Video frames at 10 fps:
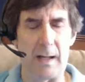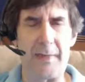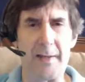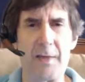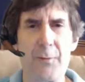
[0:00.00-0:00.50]
I
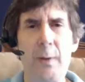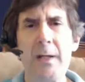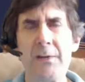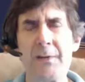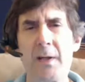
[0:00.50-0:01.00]
think, 3
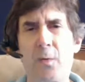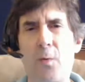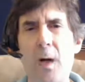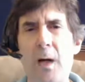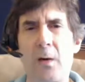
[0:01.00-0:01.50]
years in a
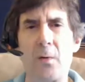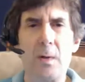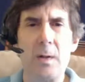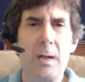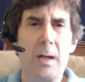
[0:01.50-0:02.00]
row,
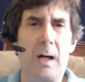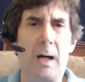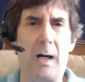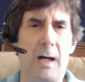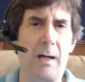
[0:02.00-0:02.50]

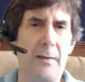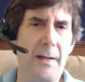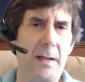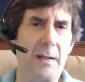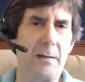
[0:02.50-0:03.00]

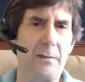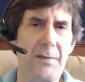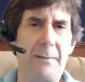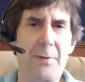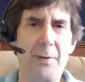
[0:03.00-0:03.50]
the
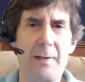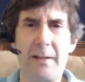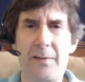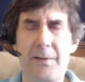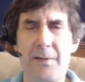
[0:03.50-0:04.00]
State
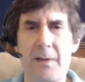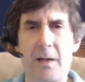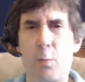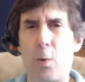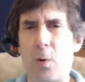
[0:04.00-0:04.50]
Police
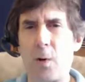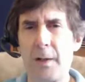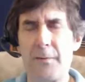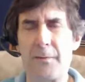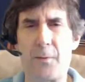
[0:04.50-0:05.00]

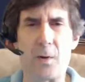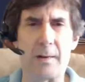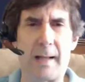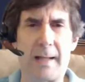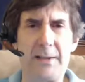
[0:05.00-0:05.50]
Award for
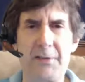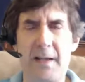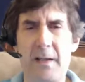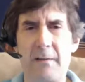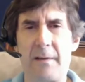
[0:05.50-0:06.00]

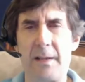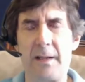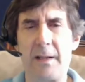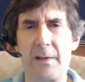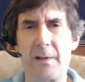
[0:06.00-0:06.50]
Legislator of the
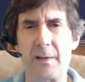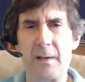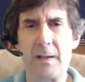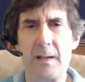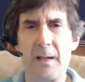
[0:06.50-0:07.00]
Year.
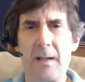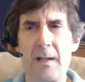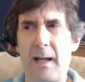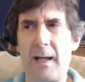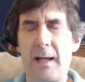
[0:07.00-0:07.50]

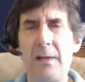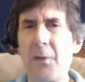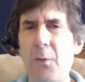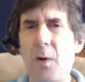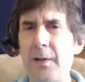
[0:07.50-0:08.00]
And he's
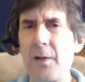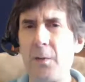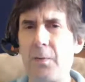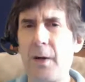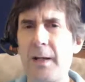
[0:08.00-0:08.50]
the one
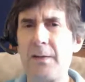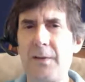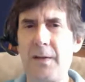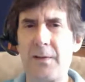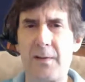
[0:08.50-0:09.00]
who
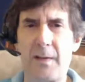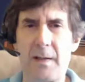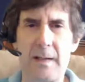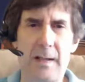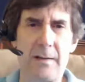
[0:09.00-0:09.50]
brings this
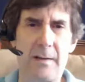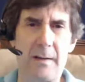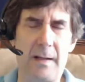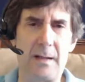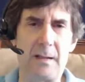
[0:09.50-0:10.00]

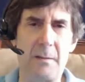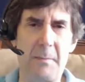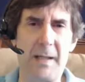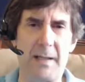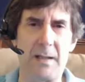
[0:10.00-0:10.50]
in the
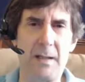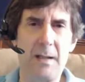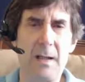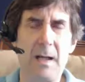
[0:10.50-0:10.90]
committee